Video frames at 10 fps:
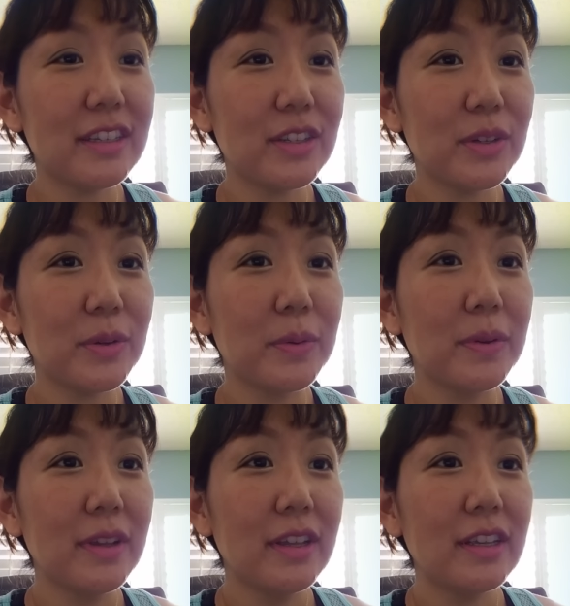So
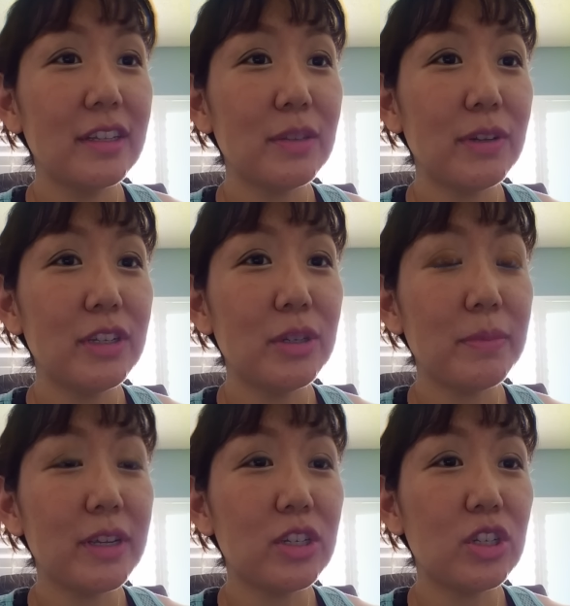you just want to
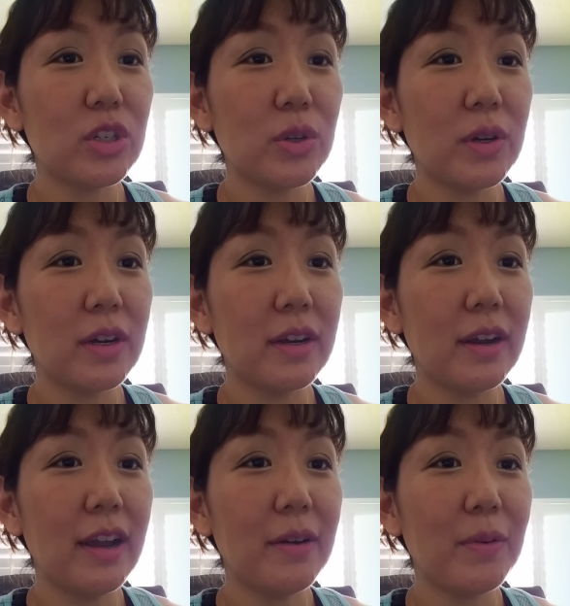make
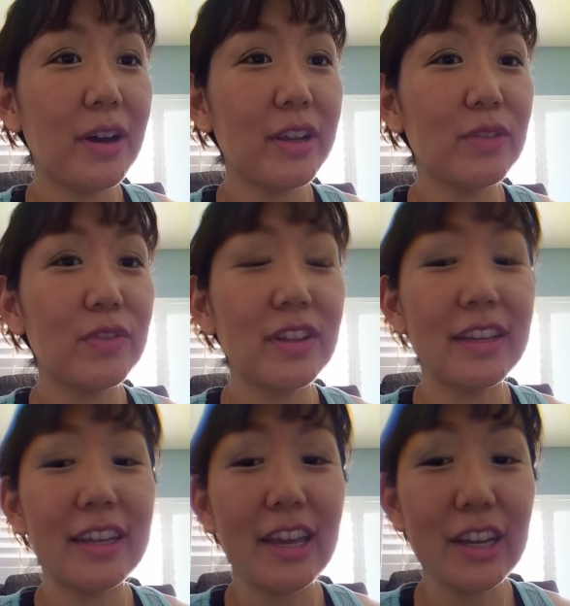sure while you're
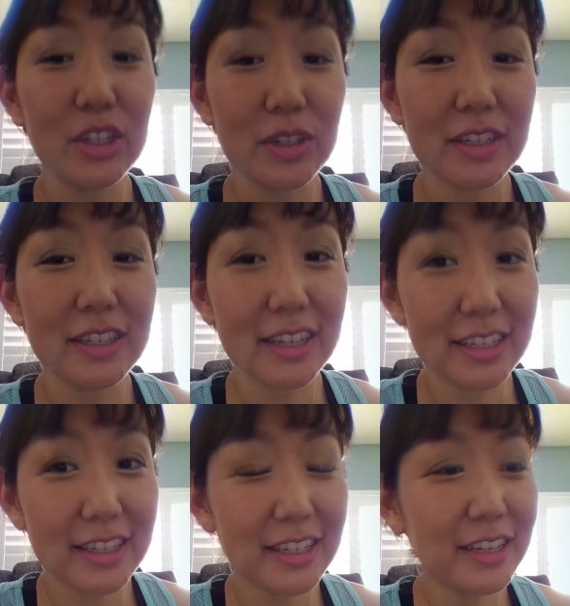feeling extra
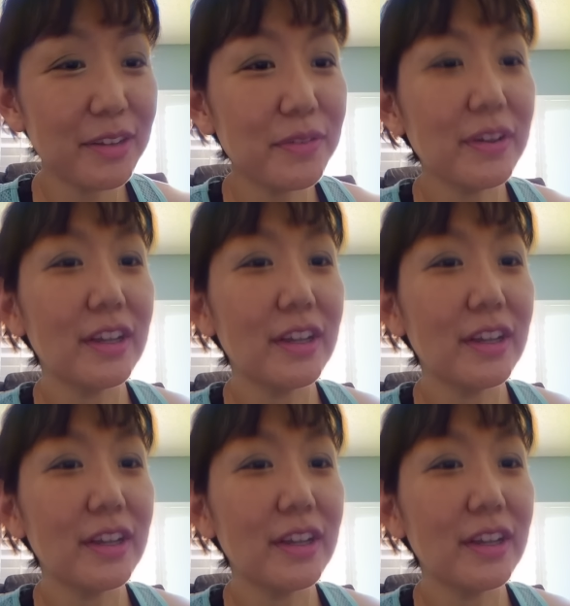sensitive